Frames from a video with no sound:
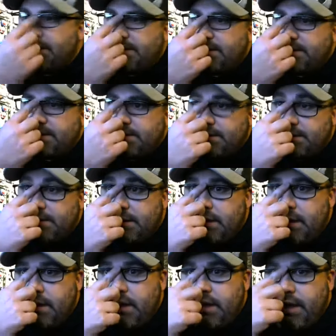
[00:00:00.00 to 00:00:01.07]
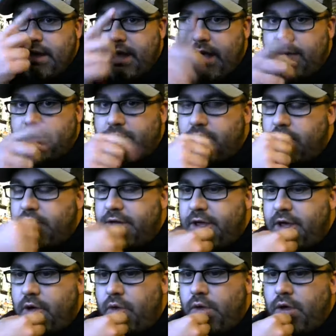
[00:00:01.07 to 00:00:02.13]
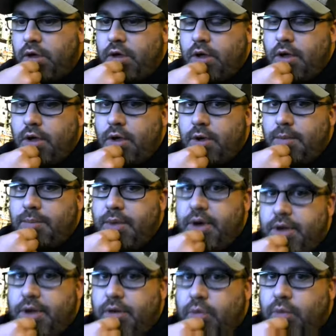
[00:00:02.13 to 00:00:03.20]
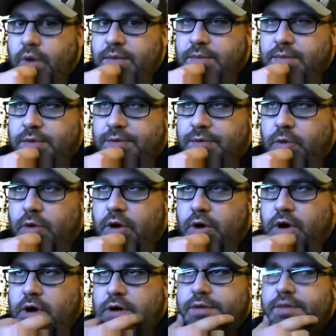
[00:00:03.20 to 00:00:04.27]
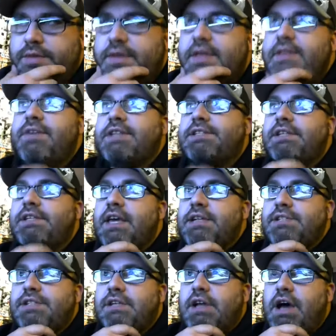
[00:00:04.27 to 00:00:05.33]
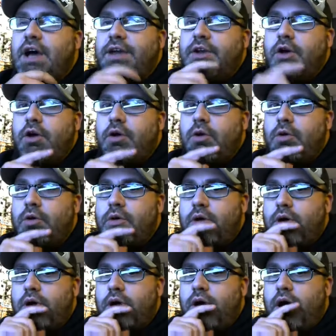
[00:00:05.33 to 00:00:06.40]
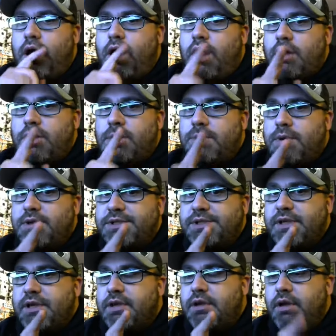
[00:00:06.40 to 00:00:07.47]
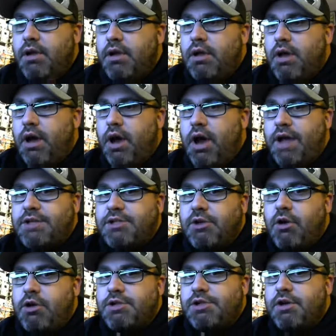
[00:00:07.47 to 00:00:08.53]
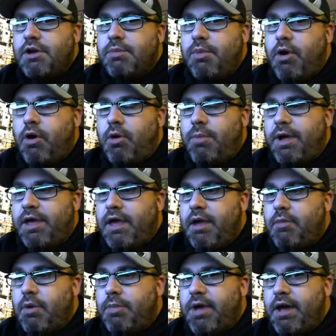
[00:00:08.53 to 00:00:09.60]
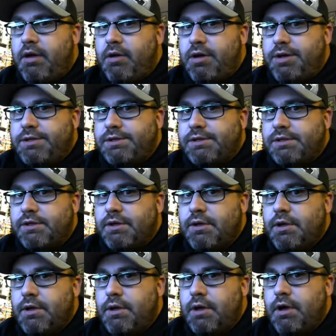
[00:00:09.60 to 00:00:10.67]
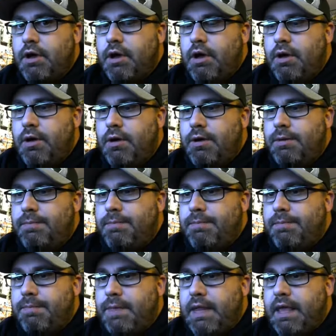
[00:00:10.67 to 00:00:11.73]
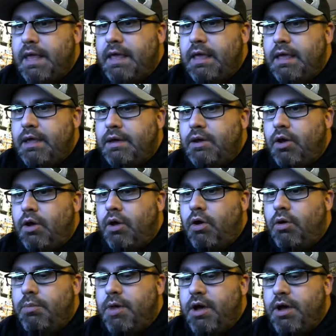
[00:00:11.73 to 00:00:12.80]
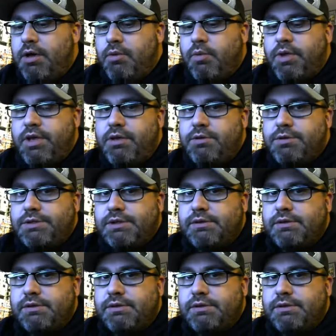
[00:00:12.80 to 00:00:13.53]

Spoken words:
this has happened on now, but right before the investigation, I know 100% I charged up all my camera batteries, and all my, we